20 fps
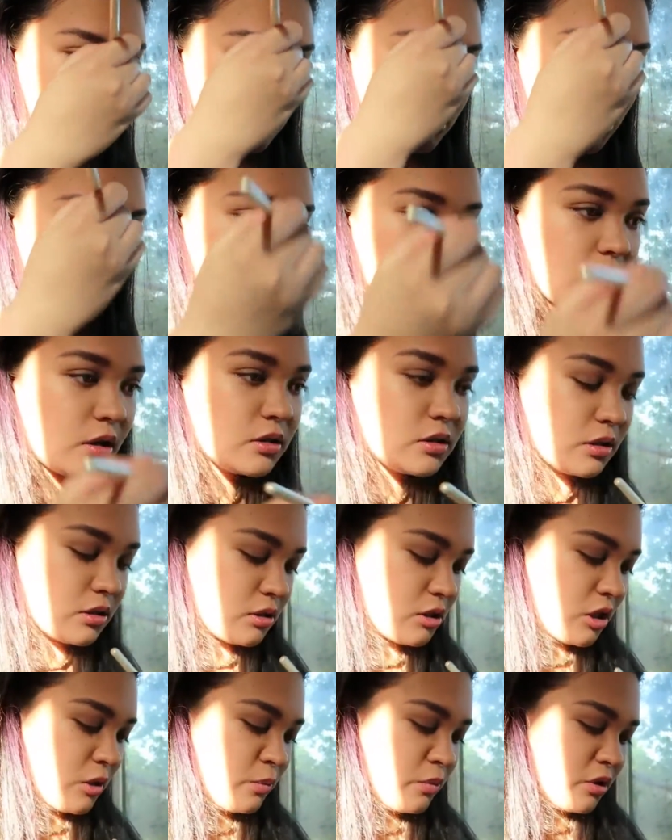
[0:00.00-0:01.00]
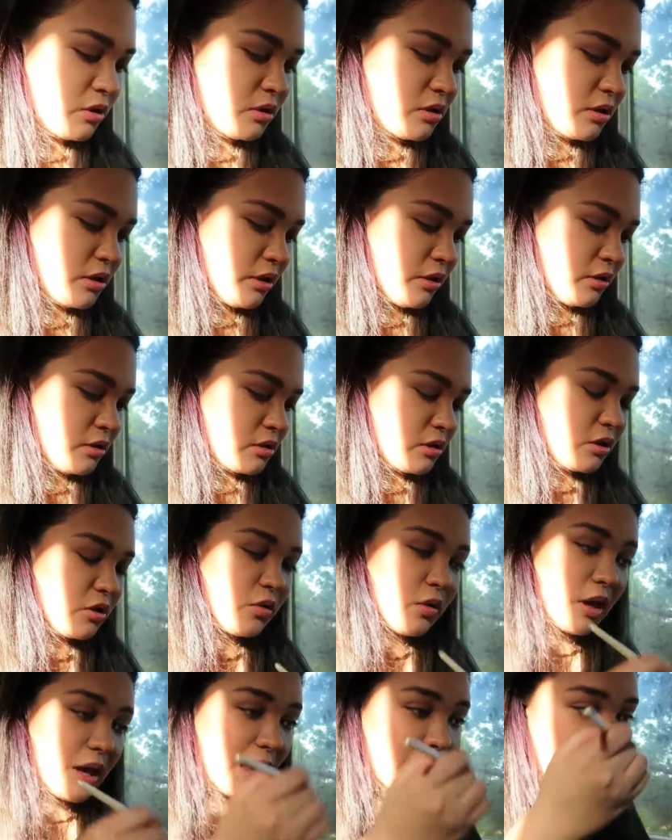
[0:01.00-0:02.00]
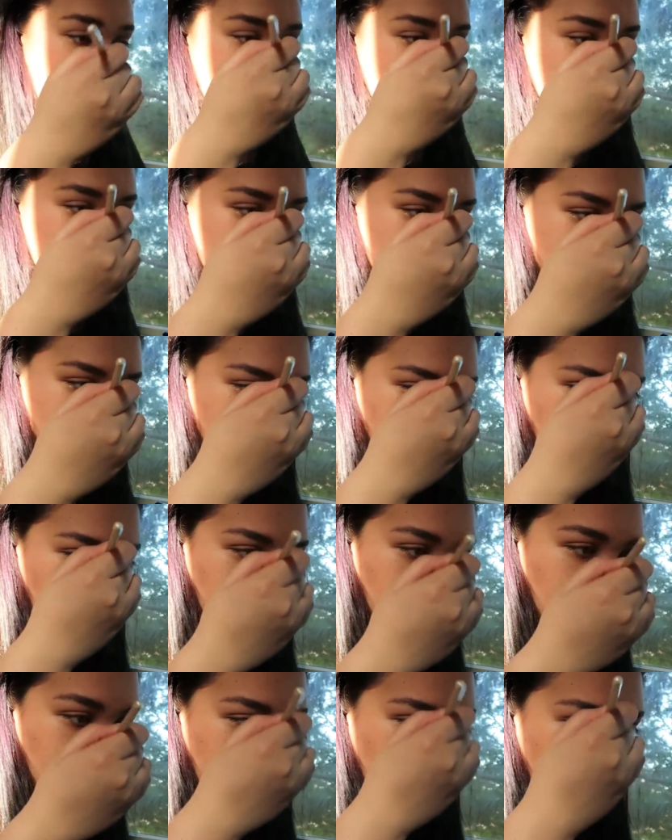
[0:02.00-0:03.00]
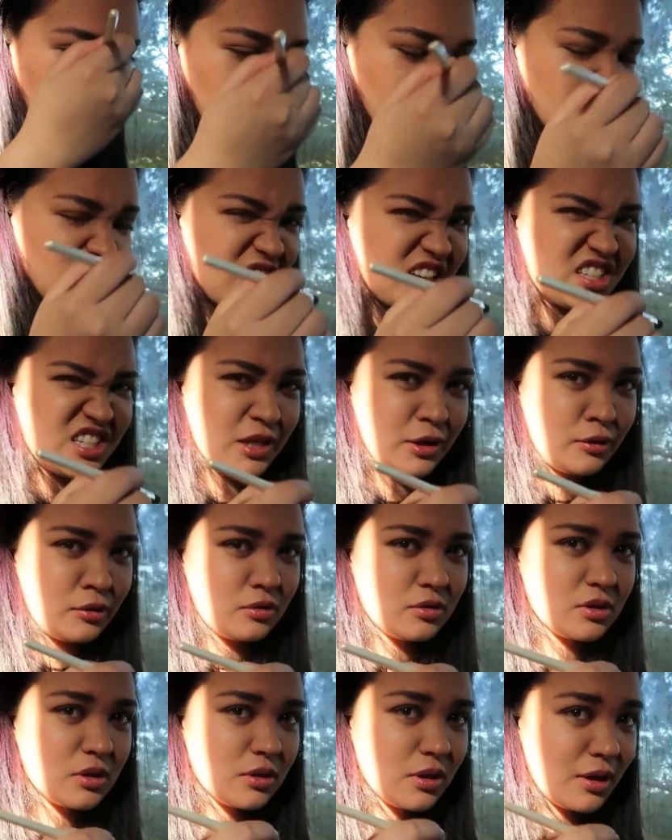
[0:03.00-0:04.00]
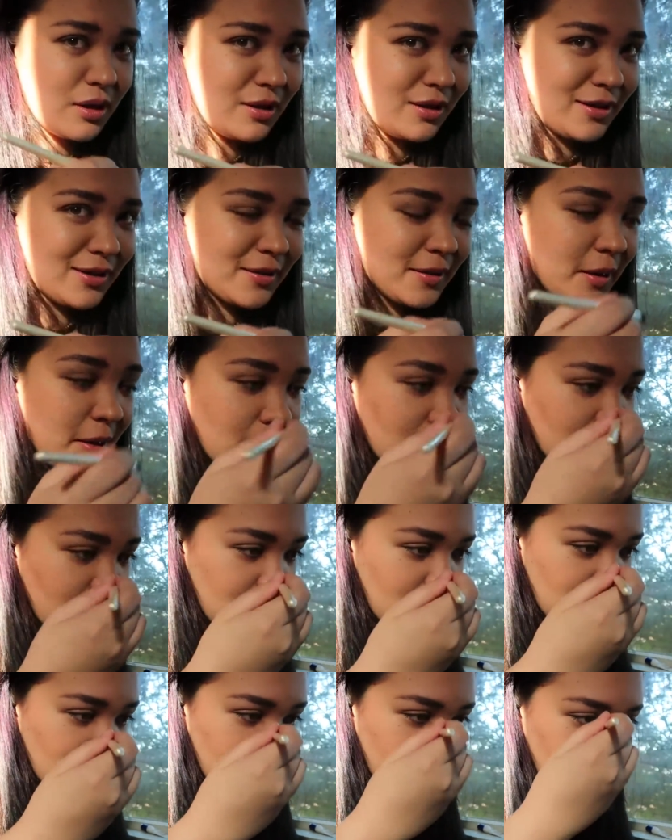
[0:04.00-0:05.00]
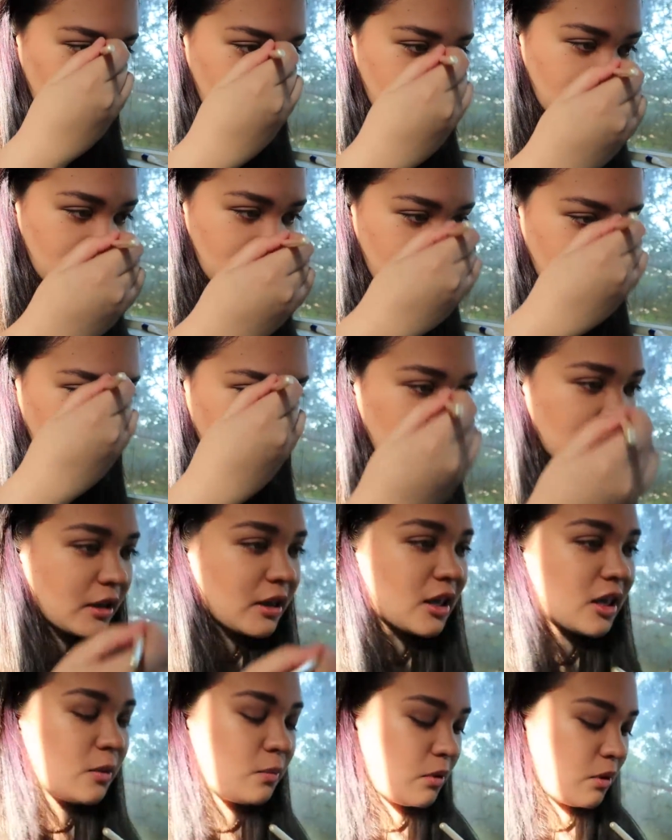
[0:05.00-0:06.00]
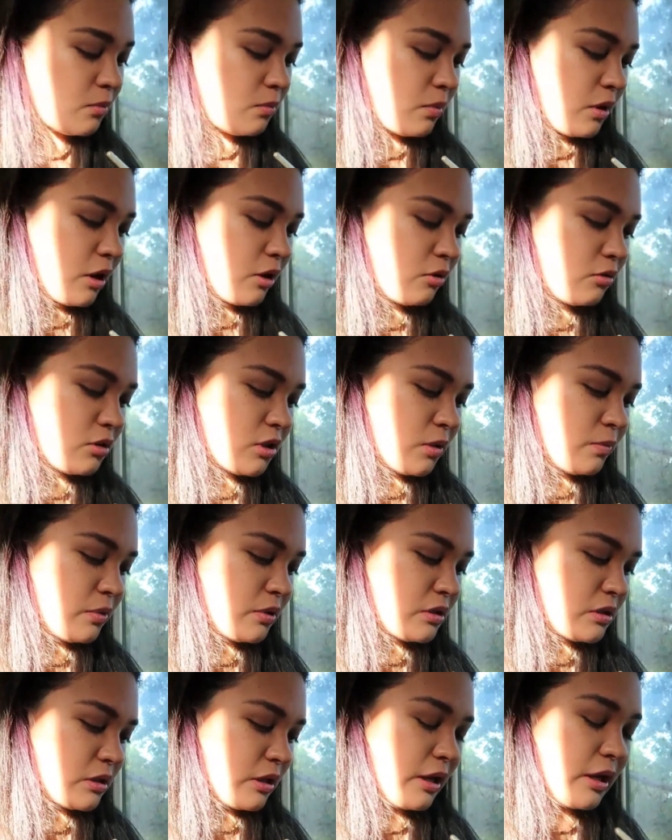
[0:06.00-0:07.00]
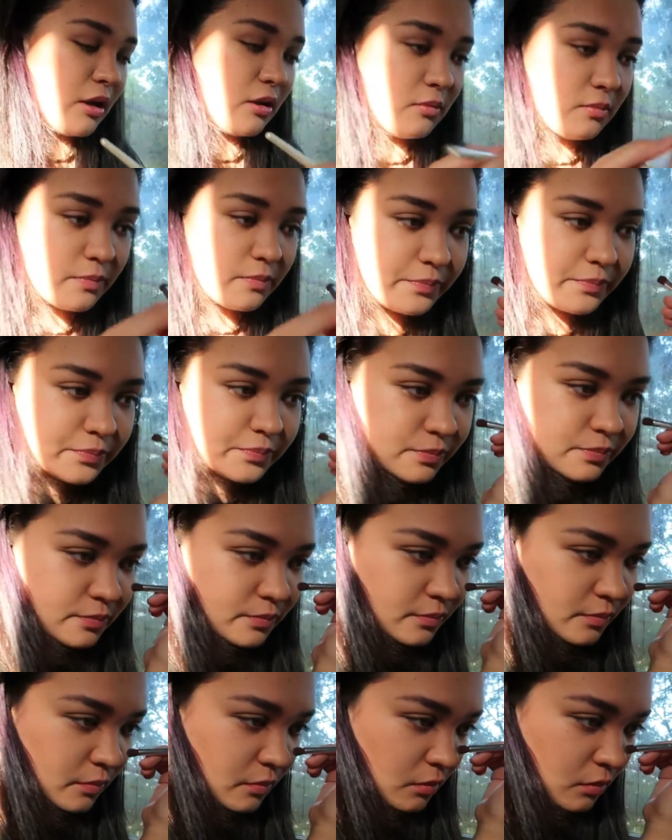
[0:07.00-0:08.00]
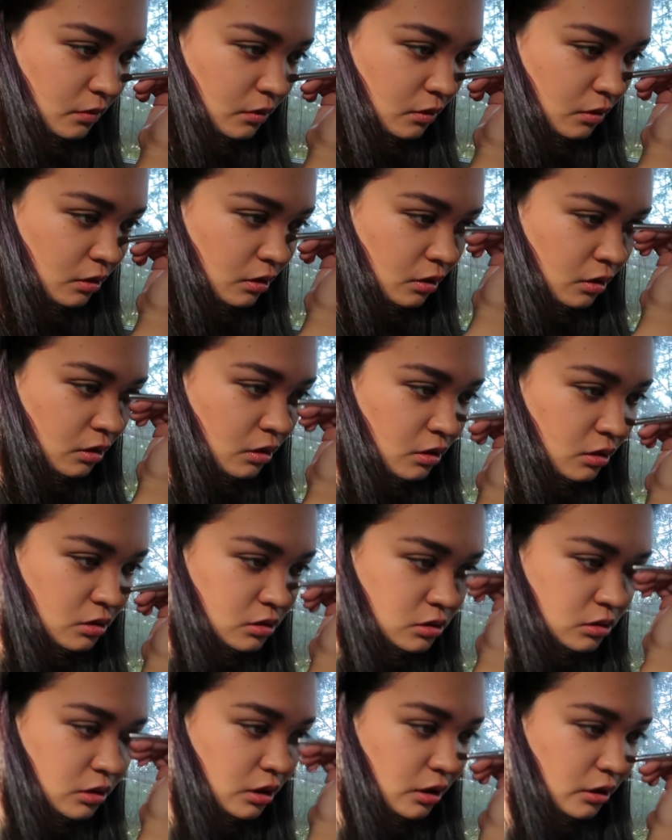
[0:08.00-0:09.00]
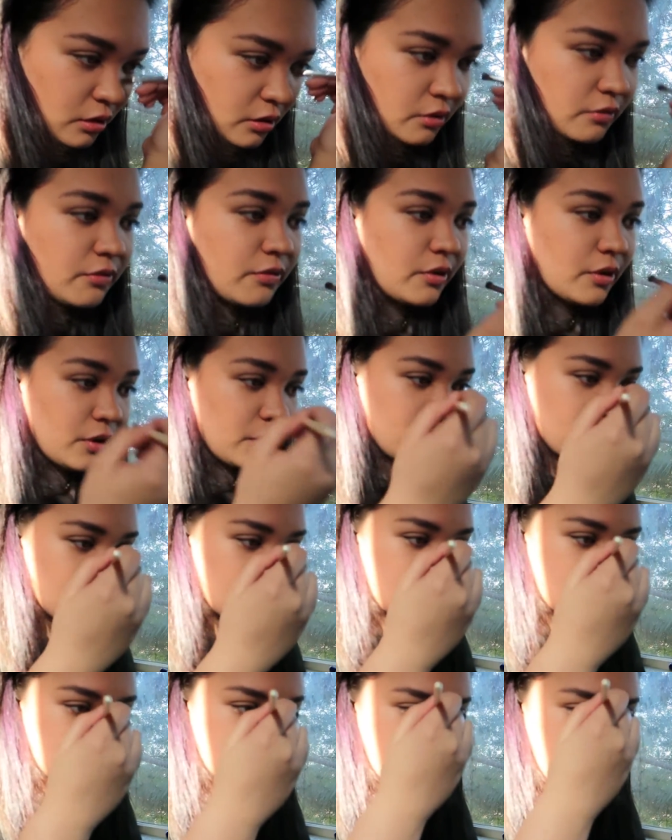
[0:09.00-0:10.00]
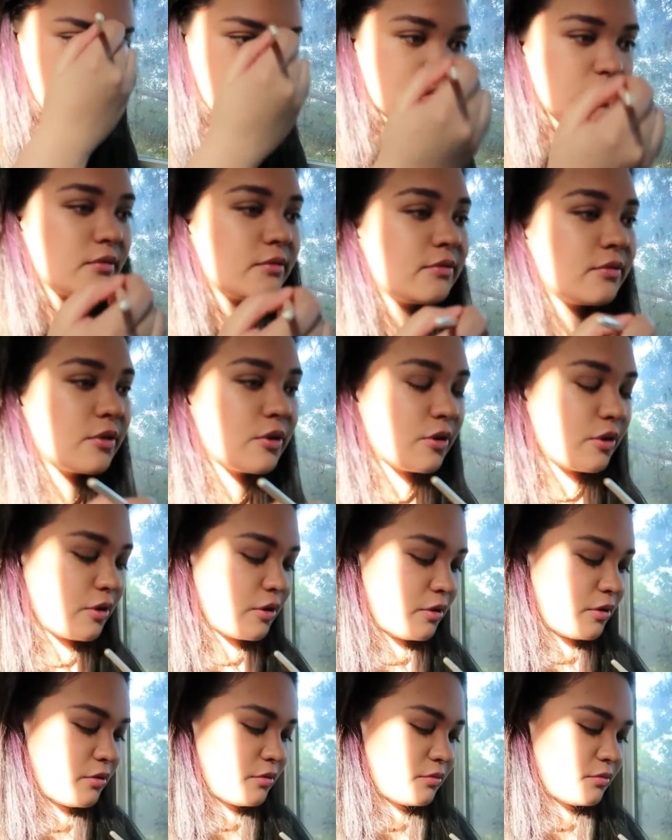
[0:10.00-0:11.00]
talk to someone, seriously. You can't, ooh, that tickles. You can't keep it bottled up inside. It's not good for you. It's not good for